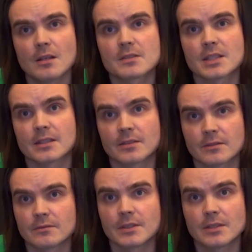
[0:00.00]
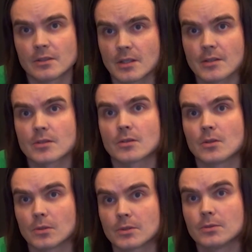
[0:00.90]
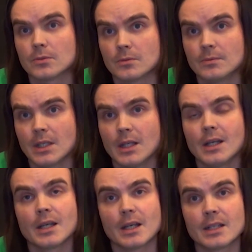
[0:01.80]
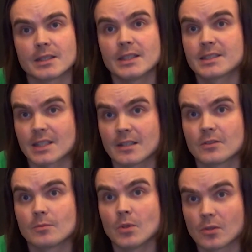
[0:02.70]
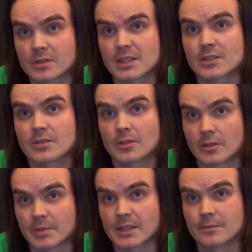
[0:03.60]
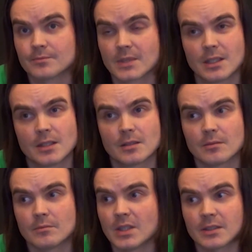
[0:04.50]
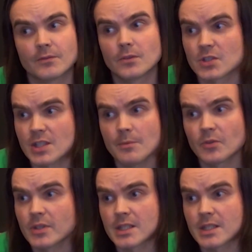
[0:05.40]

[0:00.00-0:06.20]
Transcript: Lovesett did another role too, and it's even more disturbing. But for some